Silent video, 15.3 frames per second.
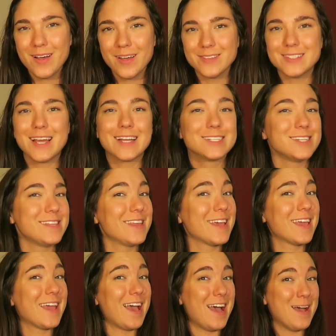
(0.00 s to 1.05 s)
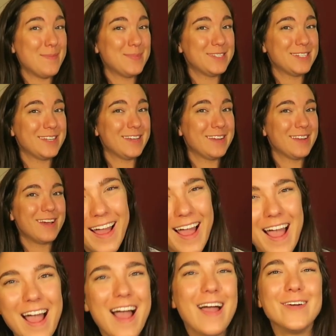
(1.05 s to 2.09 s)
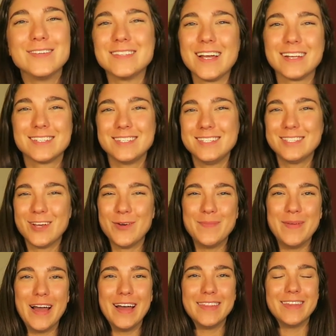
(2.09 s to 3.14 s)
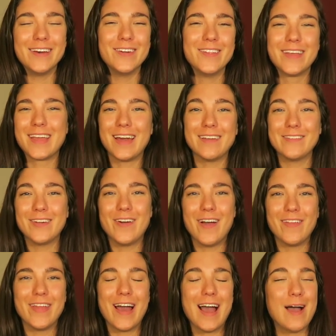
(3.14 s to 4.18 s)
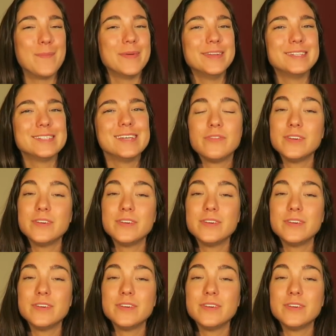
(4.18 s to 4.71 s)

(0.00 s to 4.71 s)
I was actually the captain. I was actually so bad though. Like, I don't know how that happened.